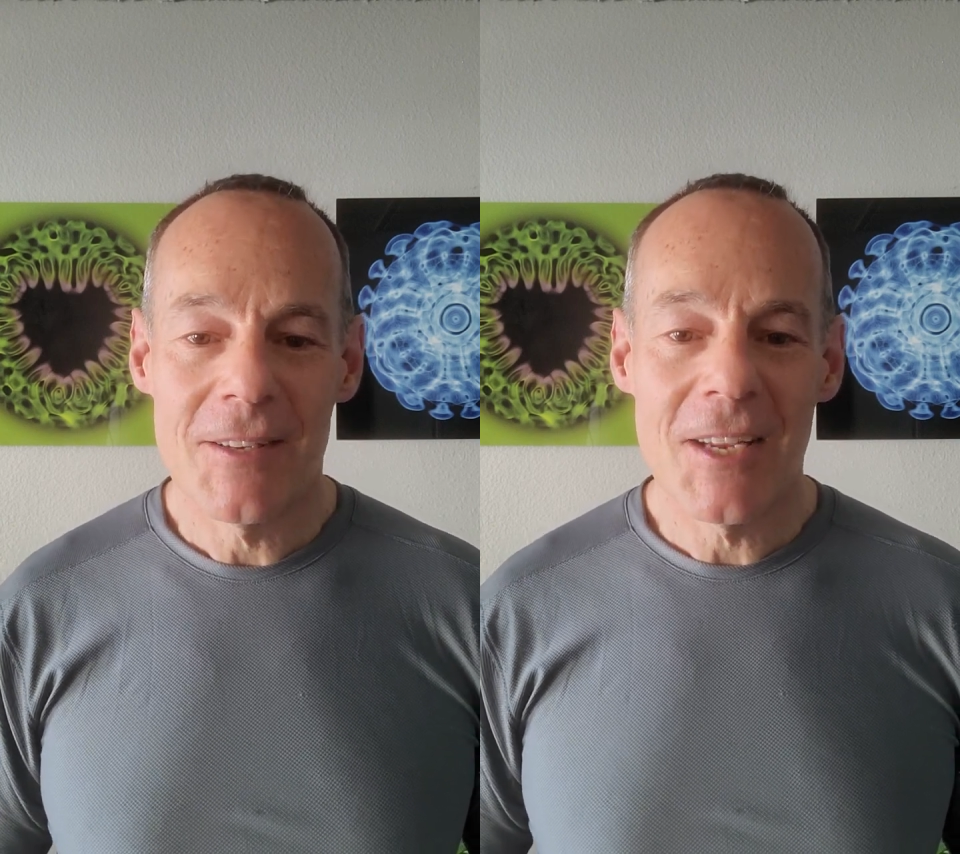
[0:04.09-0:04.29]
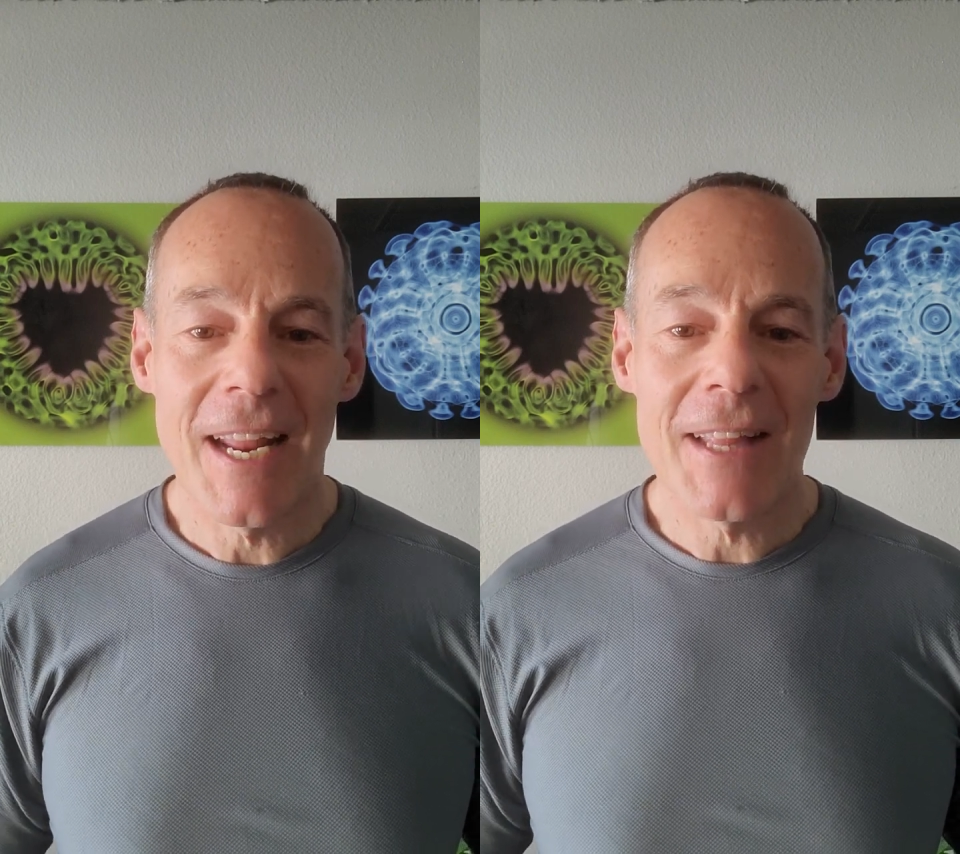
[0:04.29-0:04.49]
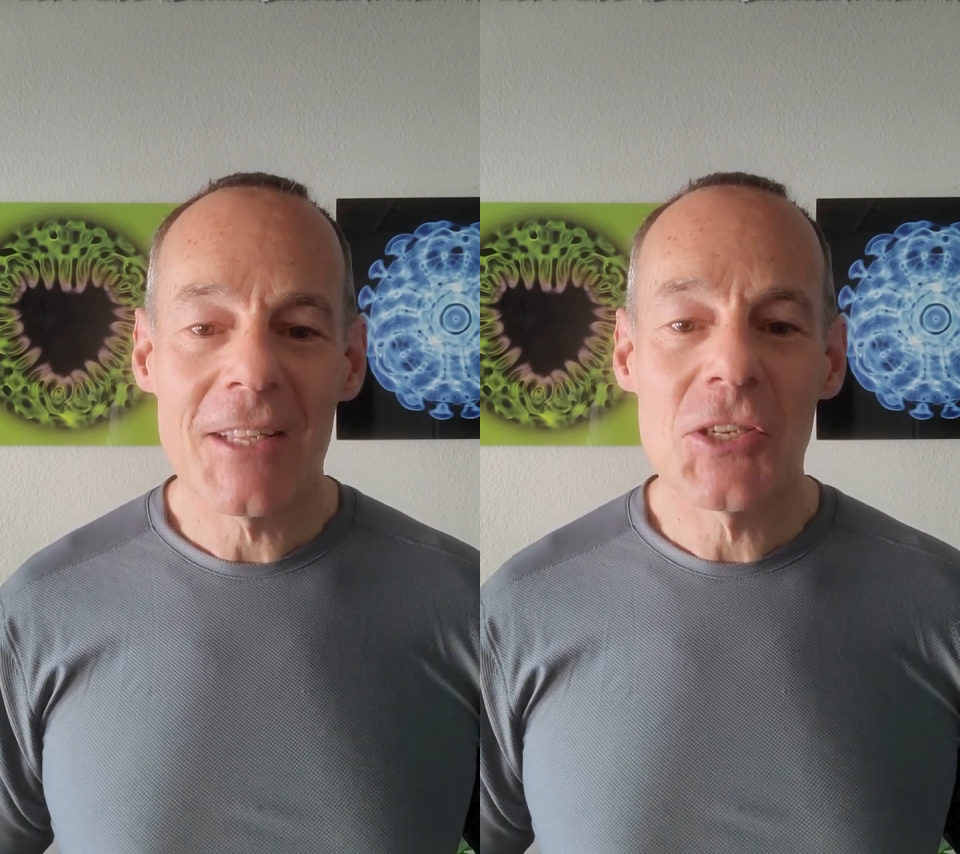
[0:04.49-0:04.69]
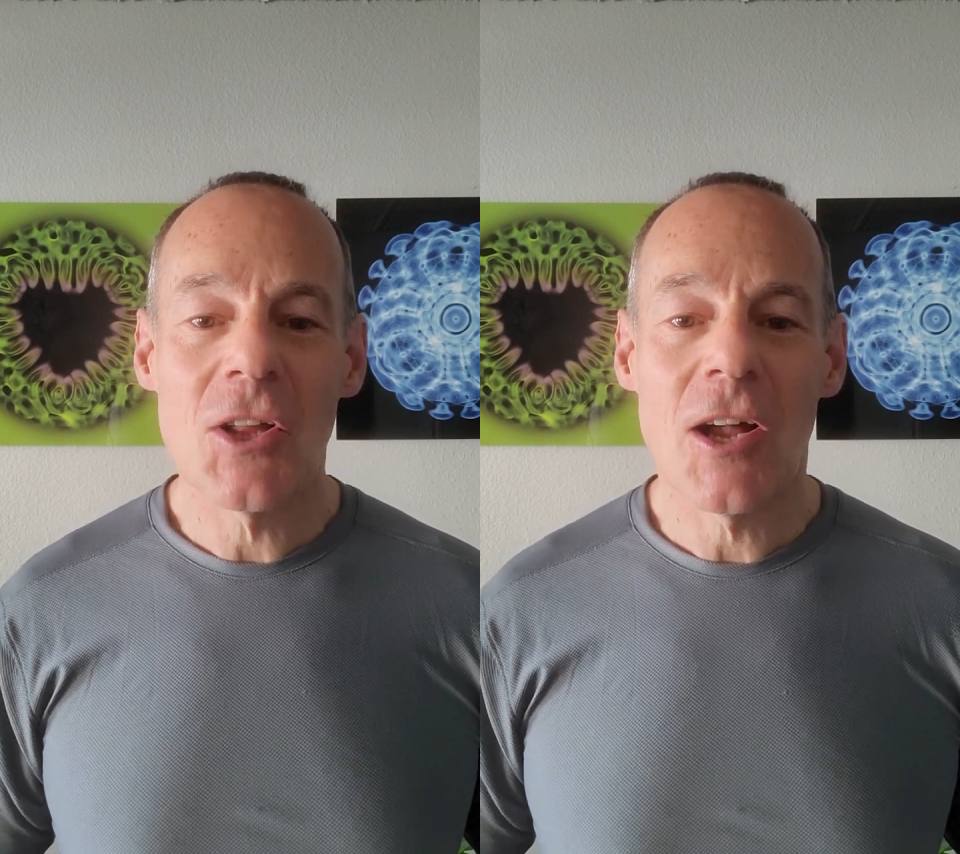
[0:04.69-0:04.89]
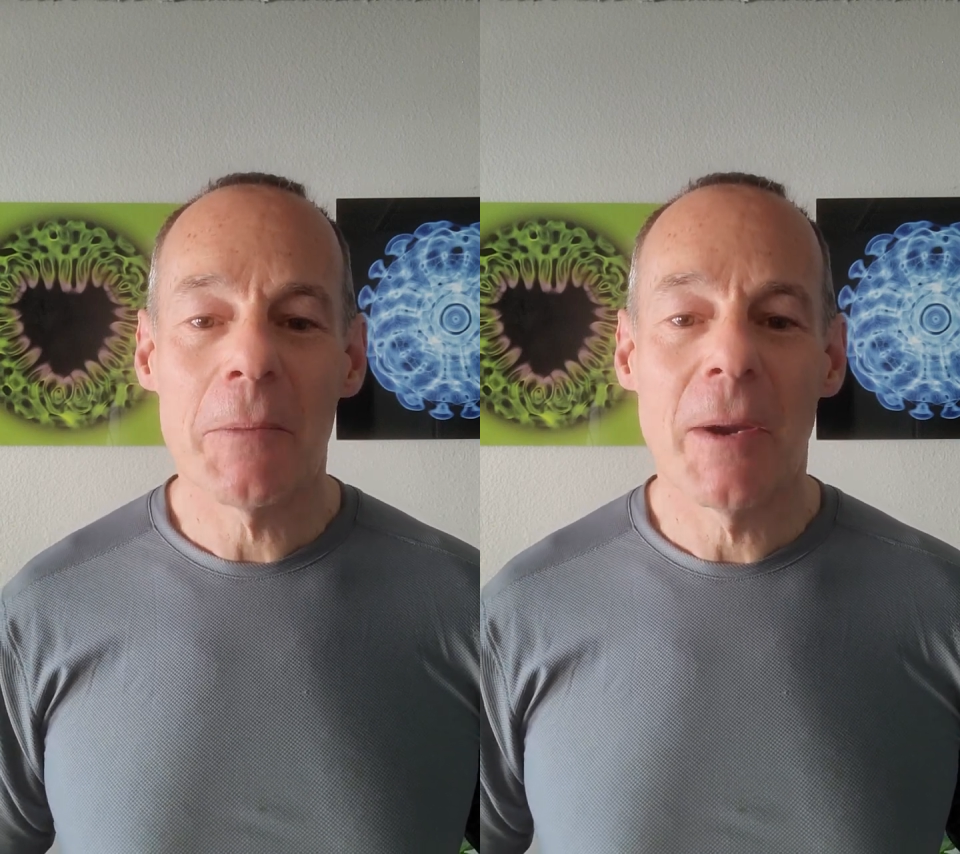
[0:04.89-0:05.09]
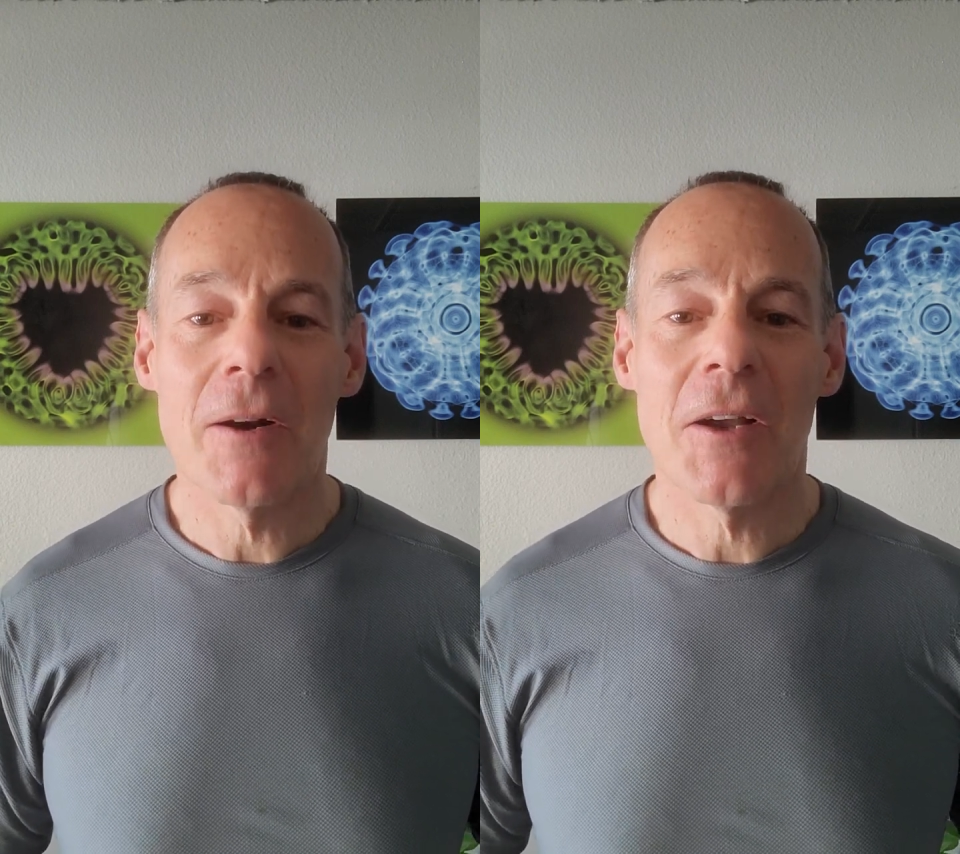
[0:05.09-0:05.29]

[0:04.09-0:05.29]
Today, let's talk about